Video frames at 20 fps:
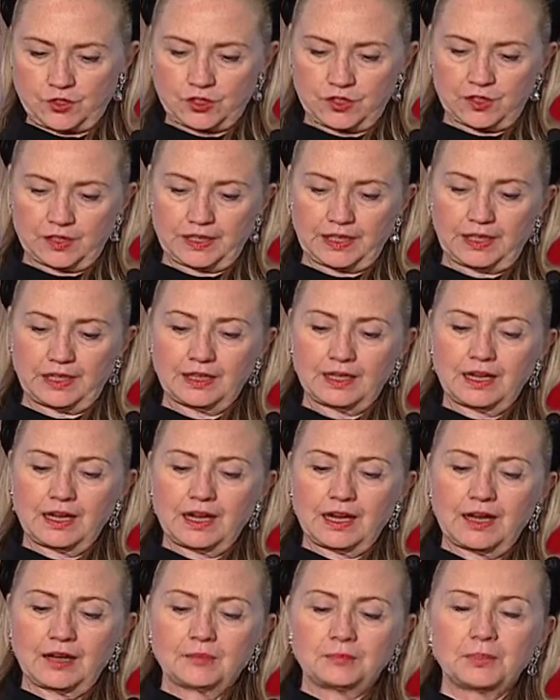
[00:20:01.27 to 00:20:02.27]
Turkey,
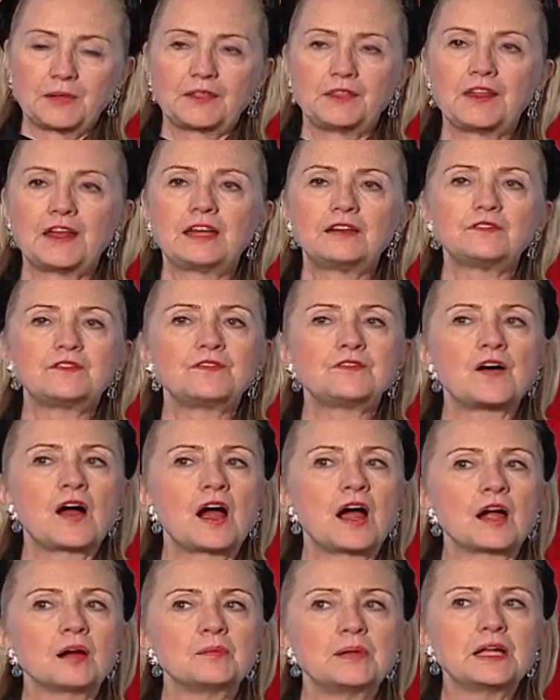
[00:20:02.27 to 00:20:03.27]
but then
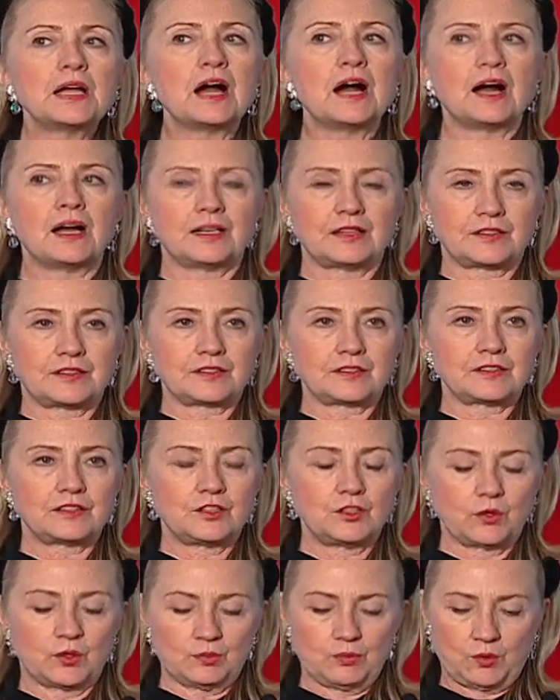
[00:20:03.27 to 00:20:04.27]
far beyond
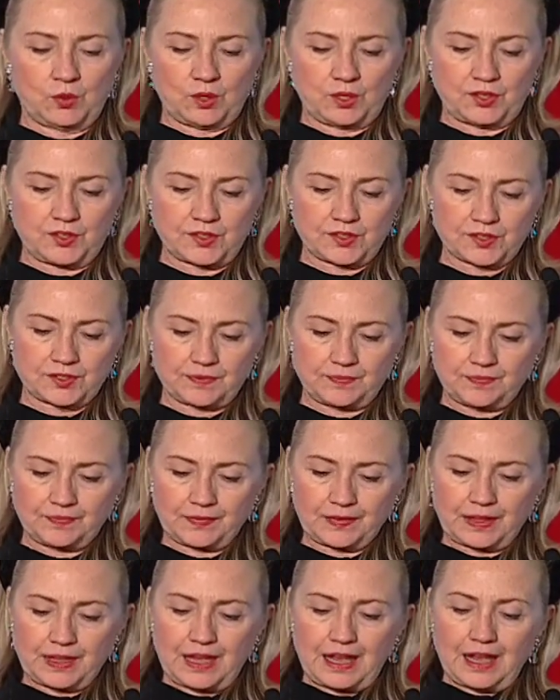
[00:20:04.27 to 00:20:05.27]
your borders.
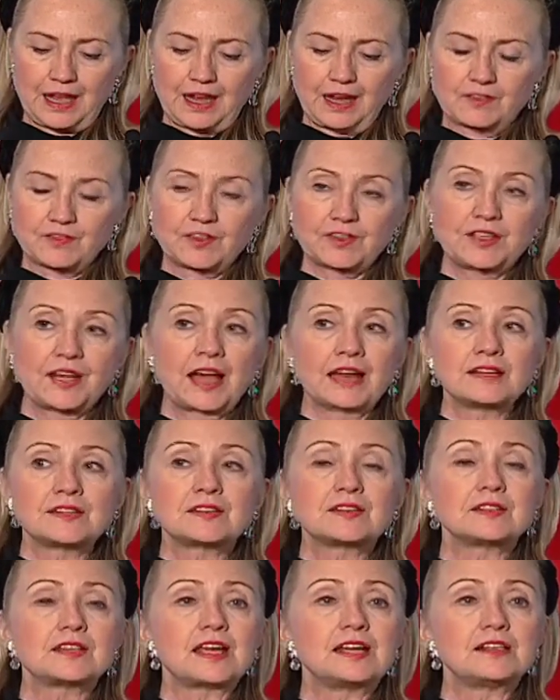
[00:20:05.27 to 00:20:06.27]
For the United
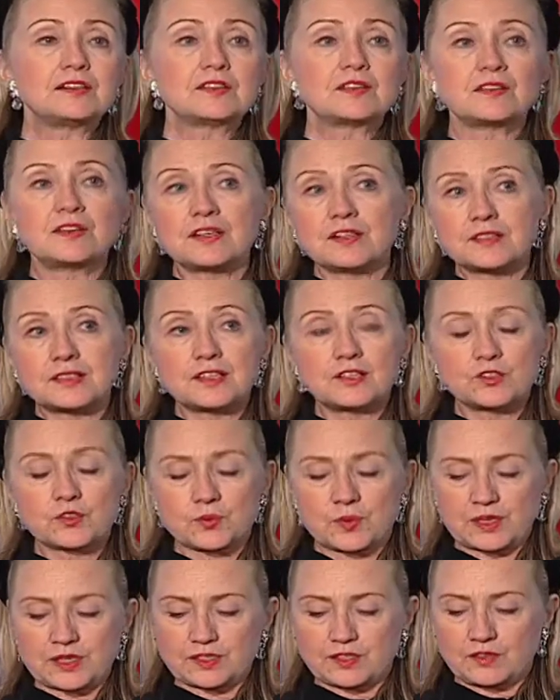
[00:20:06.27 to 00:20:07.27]
States, this is
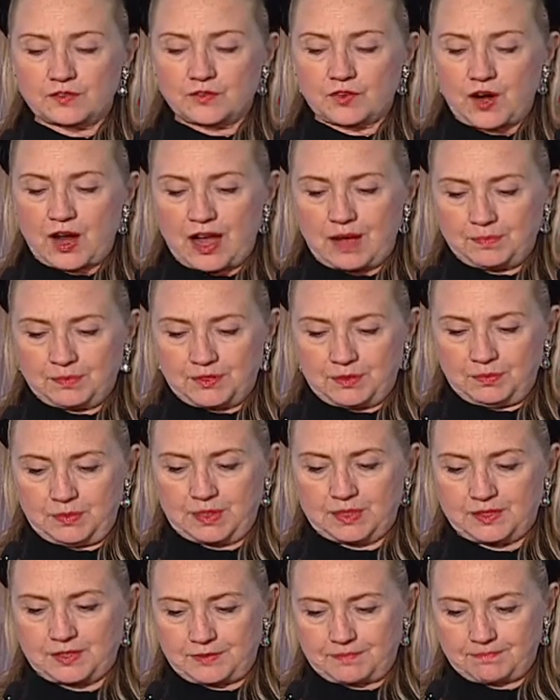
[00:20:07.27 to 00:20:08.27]
reason for
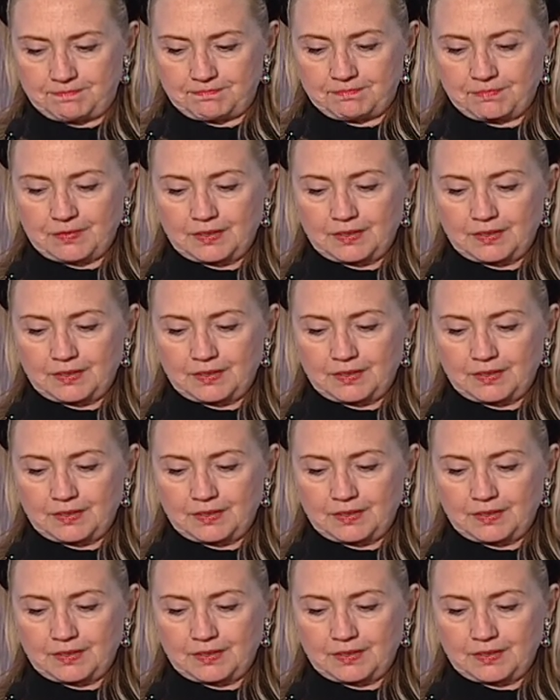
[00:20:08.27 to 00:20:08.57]
optimism.